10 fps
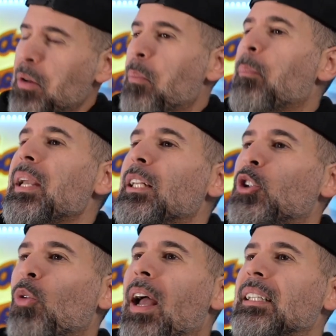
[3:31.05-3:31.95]
Me
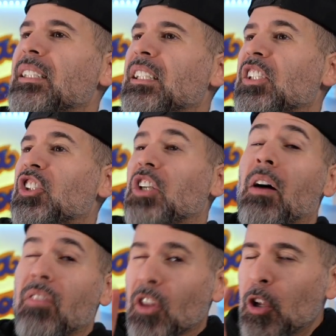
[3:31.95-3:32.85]
trying to
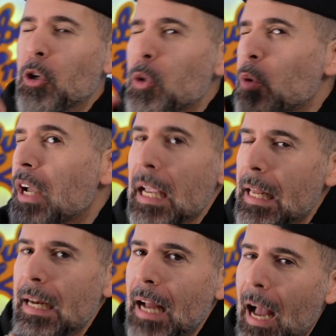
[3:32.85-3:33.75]
discover the new
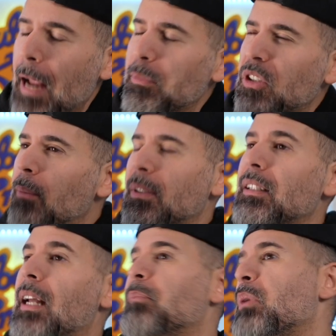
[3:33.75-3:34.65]
hidden hype, something
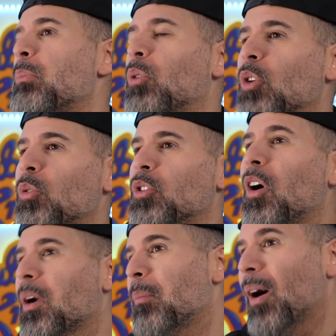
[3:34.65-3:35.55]
that people don't
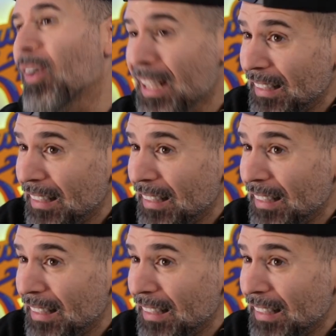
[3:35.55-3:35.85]
talk about.